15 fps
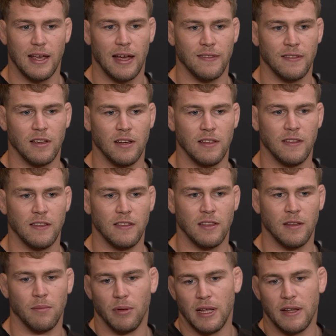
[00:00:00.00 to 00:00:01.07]
and
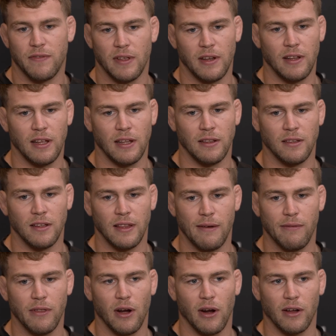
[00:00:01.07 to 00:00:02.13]
the belief in the
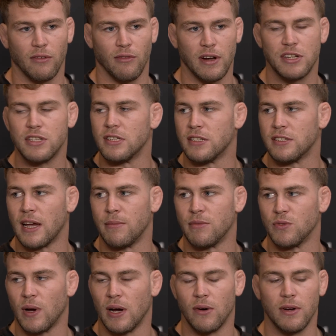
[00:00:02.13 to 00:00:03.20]
level that I can reach is the same
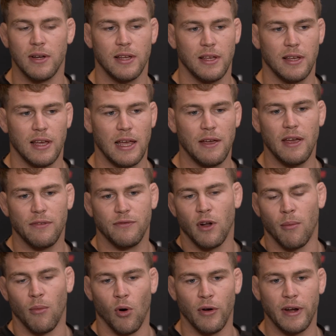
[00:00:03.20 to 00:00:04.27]
as well, if
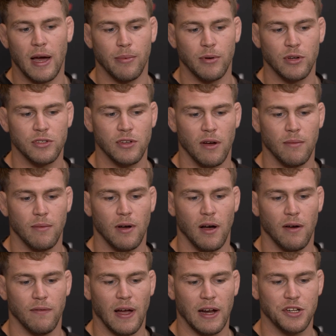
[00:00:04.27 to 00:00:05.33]
not more now, because
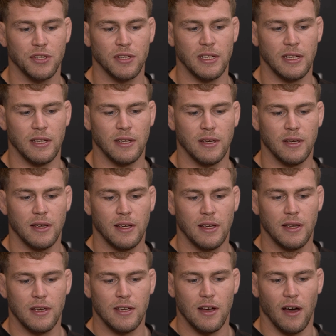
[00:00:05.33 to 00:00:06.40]
I've actually,
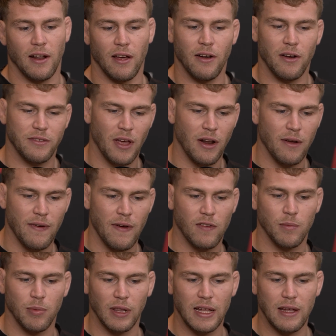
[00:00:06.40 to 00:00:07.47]
I don't know if I
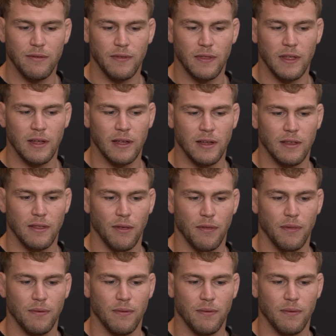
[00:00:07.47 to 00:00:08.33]
ever believed the